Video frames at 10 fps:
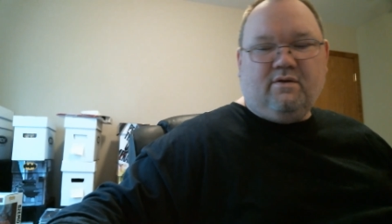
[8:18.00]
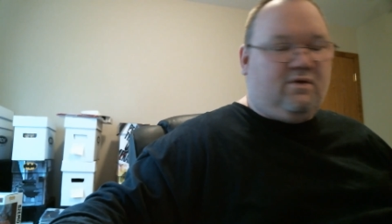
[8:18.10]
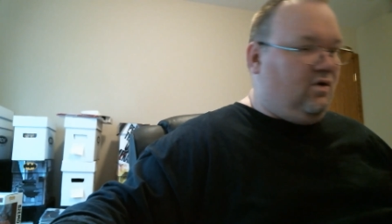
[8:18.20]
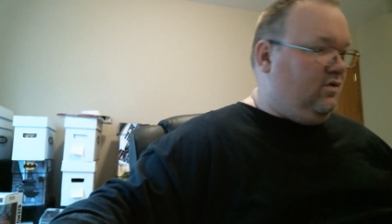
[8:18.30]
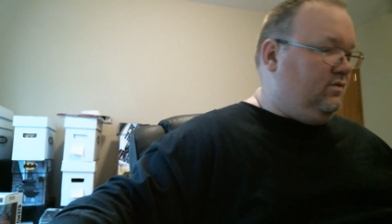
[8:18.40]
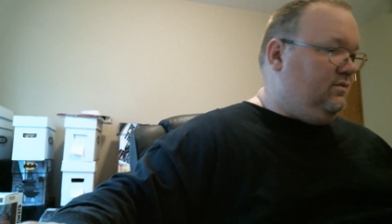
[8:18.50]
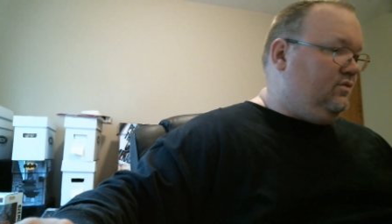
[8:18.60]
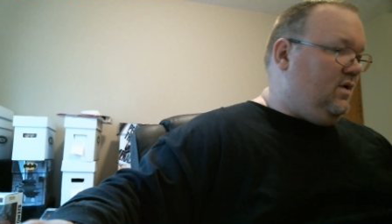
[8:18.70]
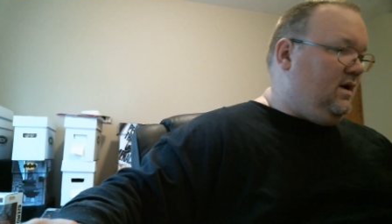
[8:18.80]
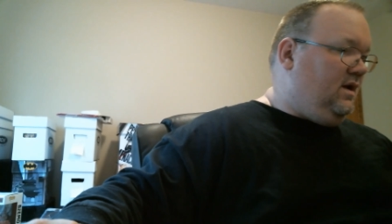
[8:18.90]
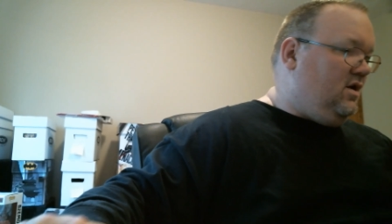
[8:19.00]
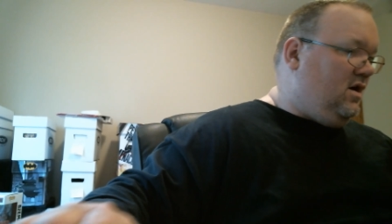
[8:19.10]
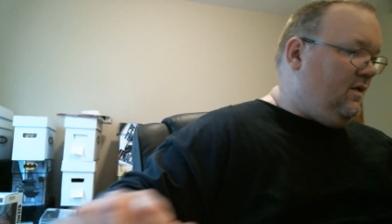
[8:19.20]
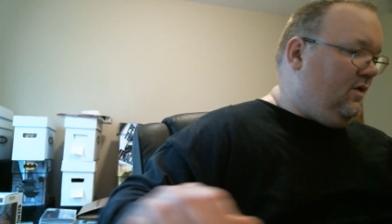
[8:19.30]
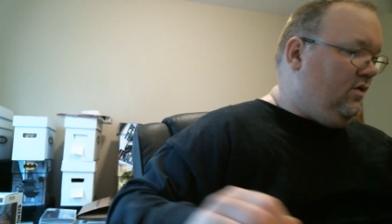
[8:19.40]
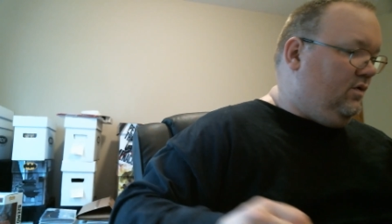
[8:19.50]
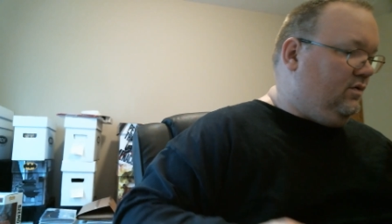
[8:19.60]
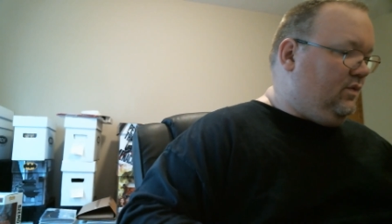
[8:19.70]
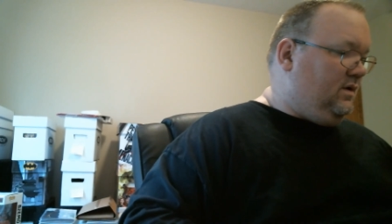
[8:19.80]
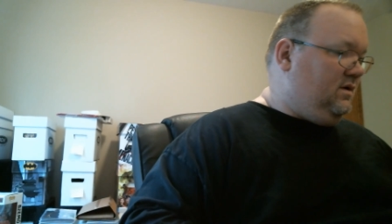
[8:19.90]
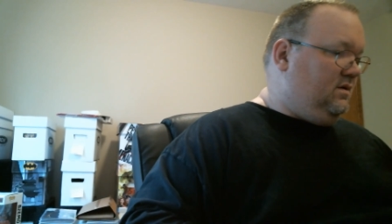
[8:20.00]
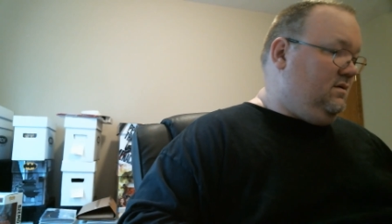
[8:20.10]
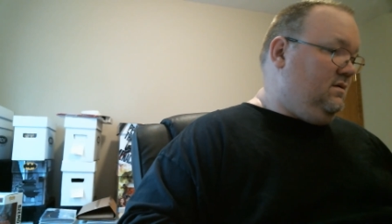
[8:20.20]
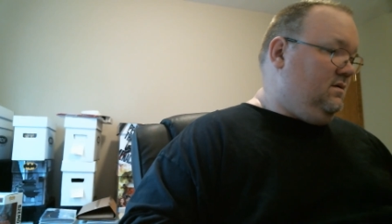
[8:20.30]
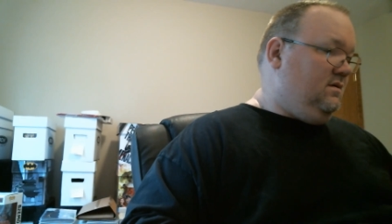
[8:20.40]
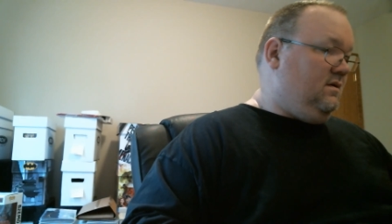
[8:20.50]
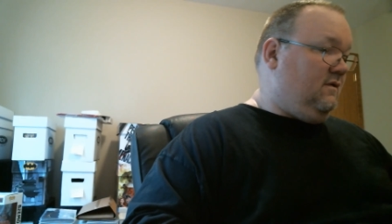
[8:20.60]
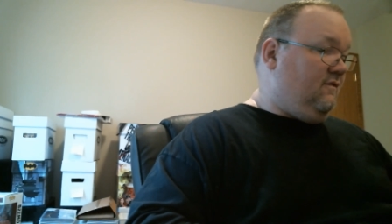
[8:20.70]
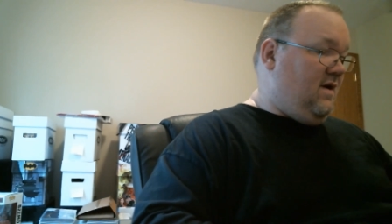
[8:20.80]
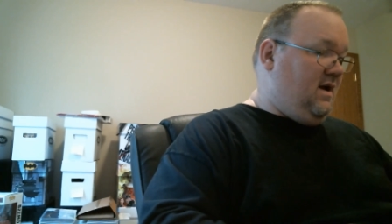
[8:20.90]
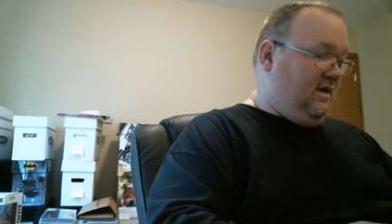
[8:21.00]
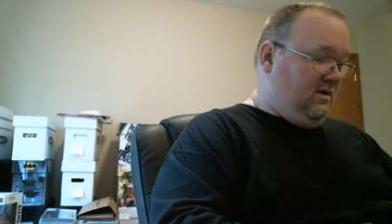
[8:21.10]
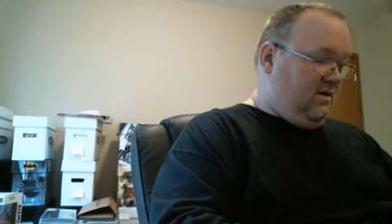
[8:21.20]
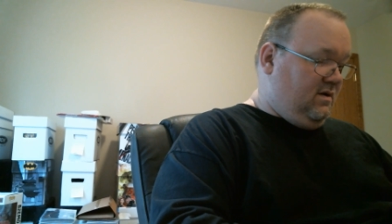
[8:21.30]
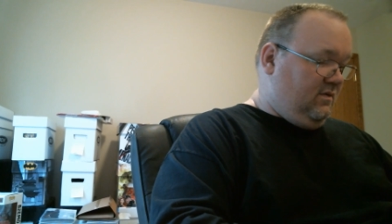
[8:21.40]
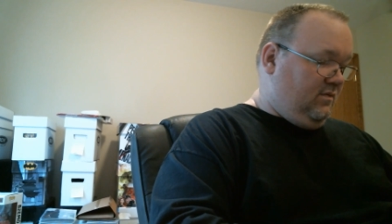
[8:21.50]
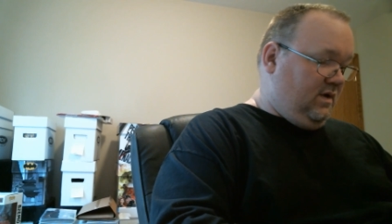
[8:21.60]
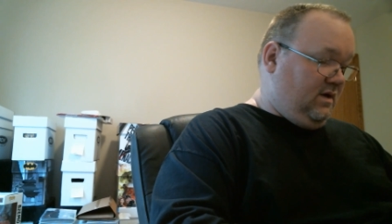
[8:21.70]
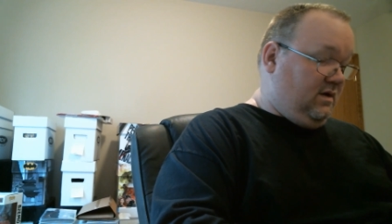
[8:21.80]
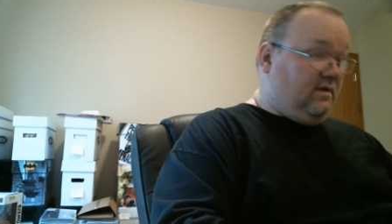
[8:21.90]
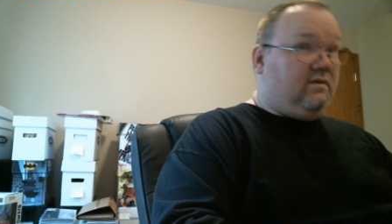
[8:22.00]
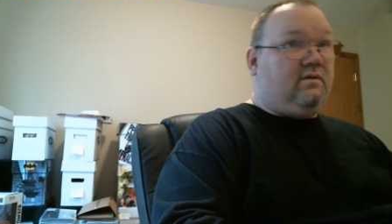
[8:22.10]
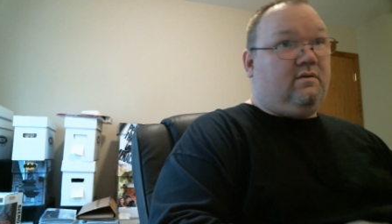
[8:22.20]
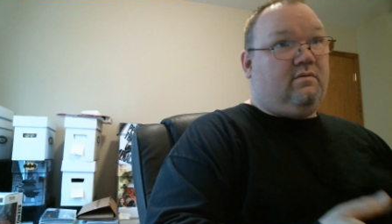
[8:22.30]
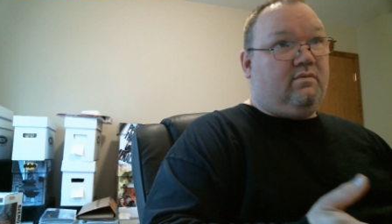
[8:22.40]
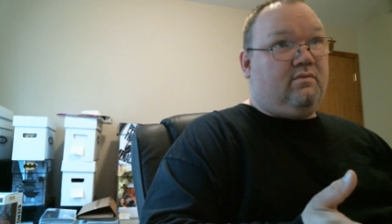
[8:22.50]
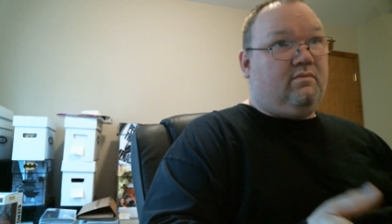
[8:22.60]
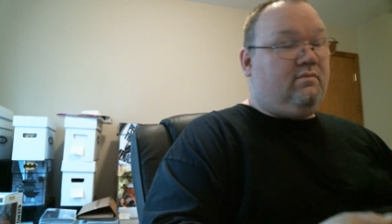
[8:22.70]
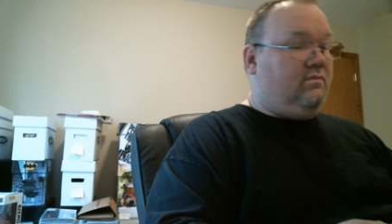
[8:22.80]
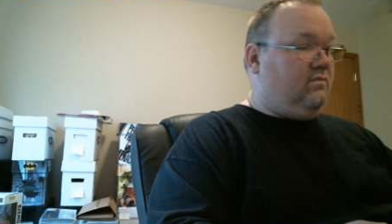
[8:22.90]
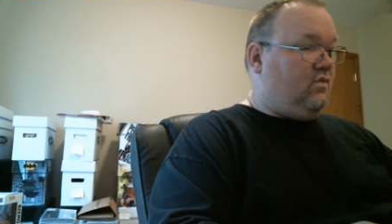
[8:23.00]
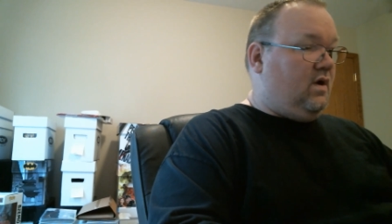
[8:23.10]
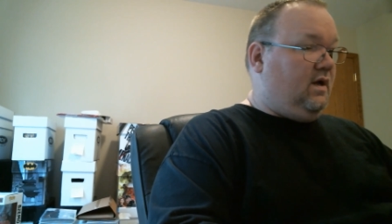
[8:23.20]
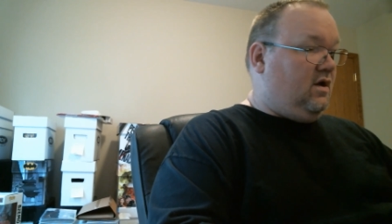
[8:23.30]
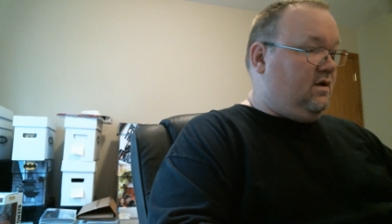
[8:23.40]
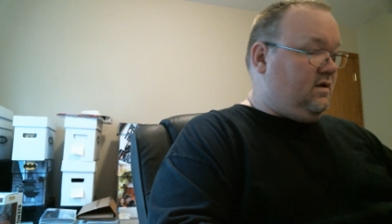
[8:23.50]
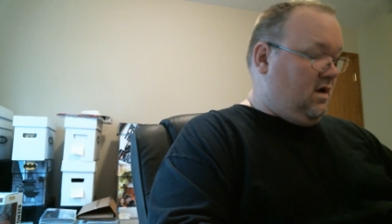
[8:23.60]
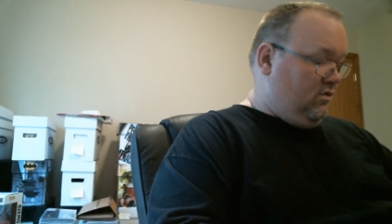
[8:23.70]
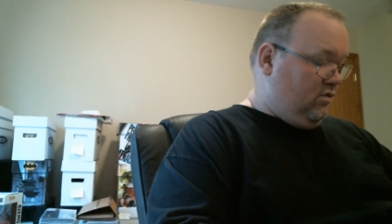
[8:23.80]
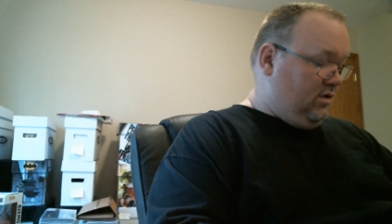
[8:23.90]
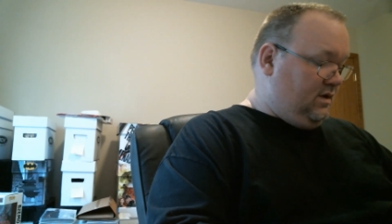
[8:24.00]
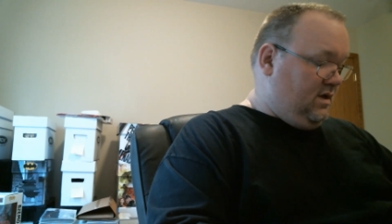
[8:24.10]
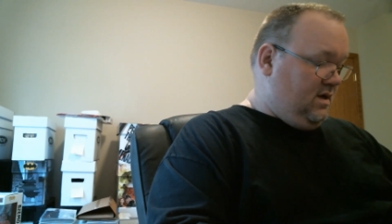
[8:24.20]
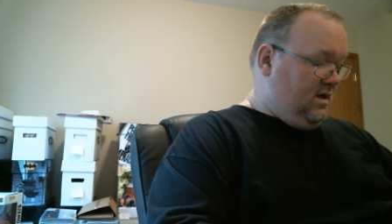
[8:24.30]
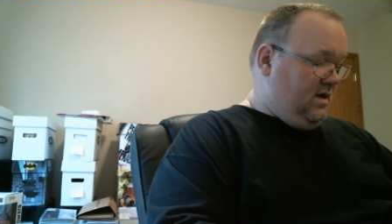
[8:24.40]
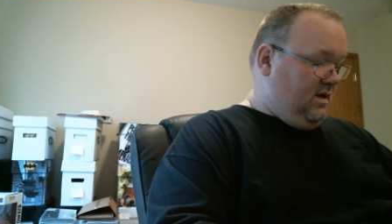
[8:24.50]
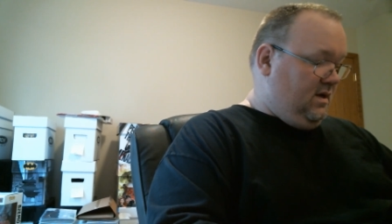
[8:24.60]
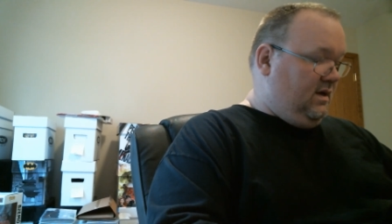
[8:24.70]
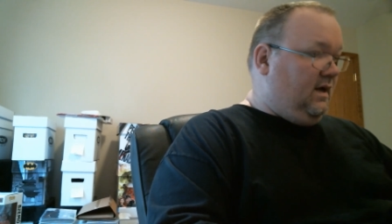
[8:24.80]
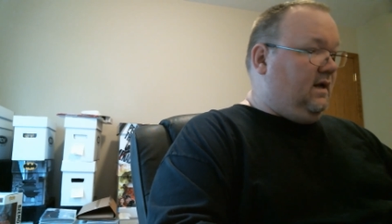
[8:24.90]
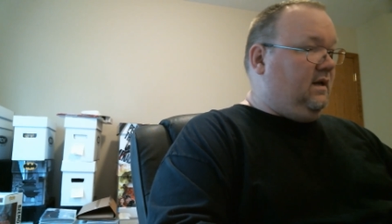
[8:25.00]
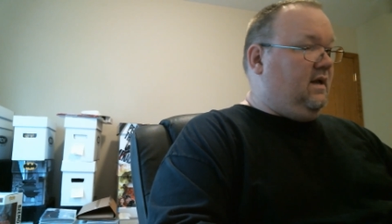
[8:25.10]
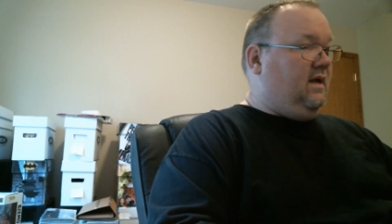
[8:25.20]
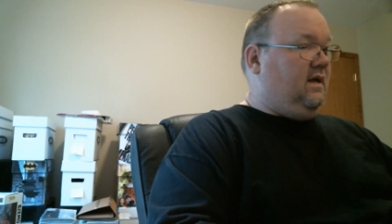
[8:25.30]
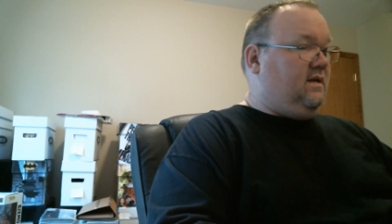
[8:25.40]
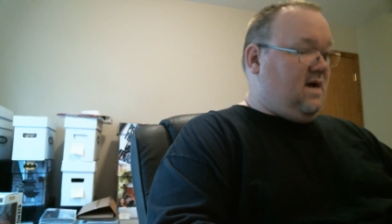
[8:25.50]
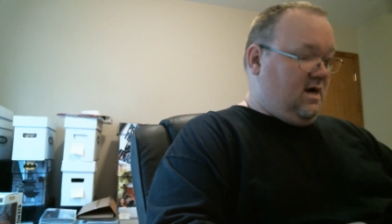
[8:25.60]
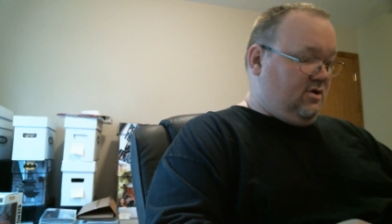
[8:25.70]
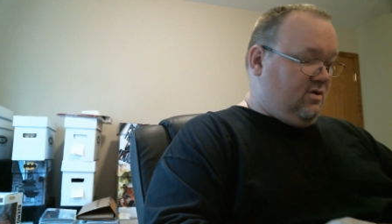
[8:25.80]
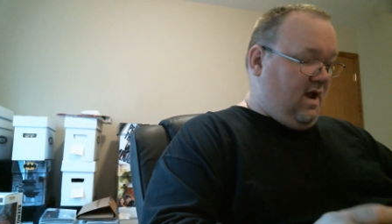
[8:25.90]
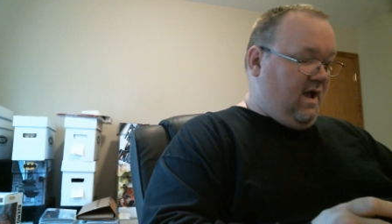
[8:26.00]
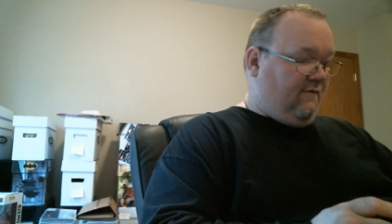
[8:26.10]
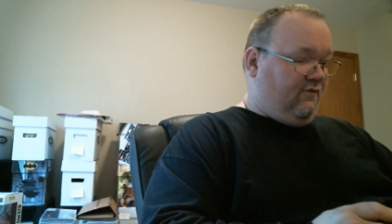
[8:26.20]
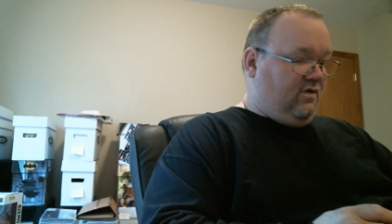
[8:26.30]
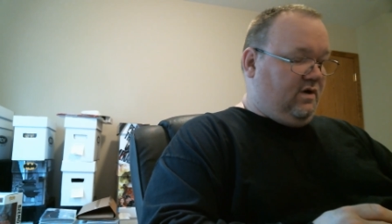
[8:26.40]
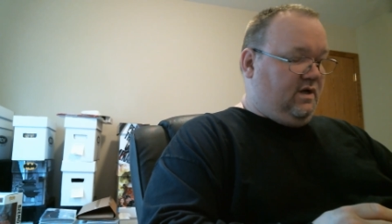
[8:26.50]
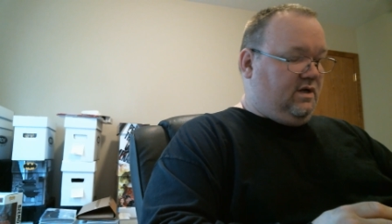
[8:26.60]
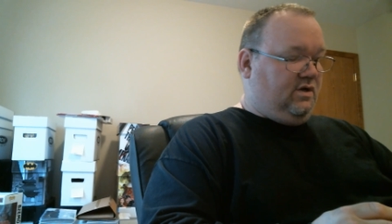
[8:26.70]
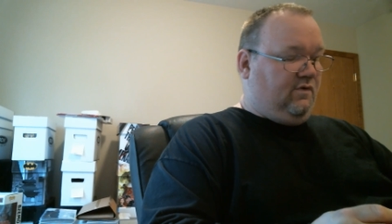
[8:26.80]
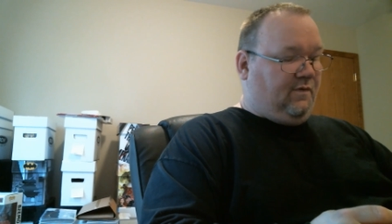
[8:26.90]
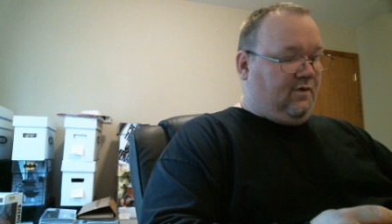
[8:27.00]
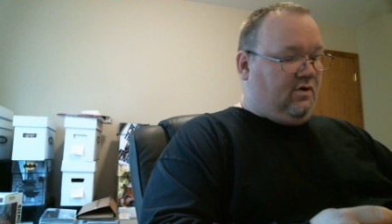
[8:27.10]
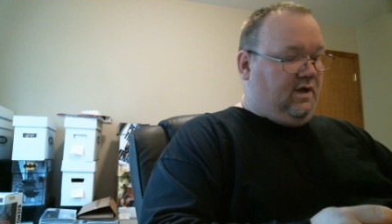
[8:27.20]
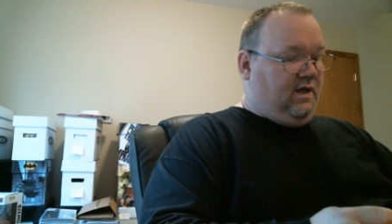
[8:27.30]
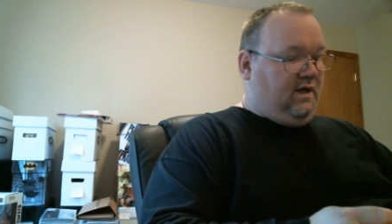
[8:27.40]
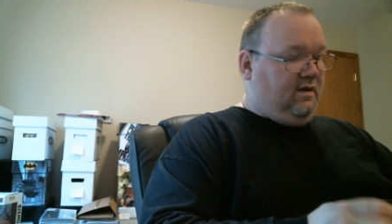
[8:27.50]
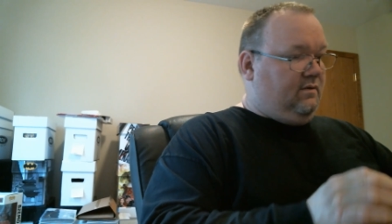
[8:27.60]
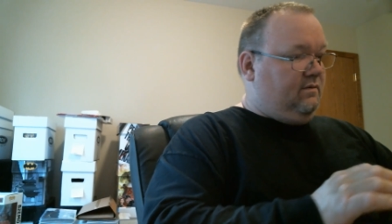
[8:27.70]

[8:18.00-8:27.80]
So trying to get all those, which is fine because trying to get all Star Wars. And then Dr. Aphra issue 30.